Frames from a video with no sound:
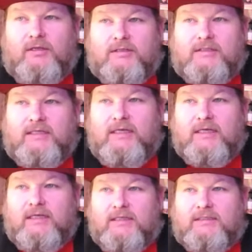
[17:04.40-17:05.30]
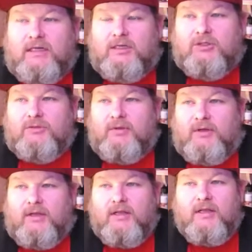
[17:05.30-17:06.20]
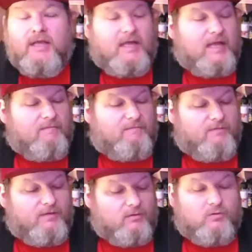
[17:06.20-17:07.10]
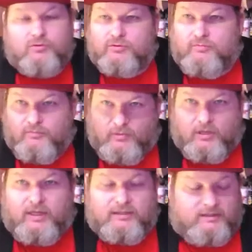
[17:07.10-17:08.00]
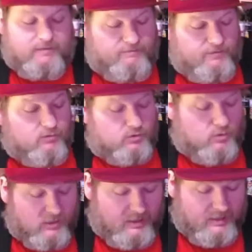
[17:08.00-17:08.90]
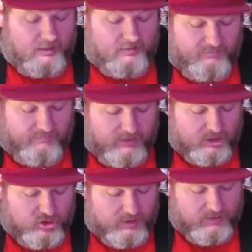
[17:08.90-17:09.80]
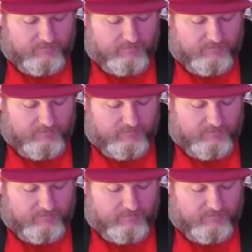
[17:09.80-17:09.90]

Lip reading: conceal it as such, but it feels nice, it feels quality. The finish on it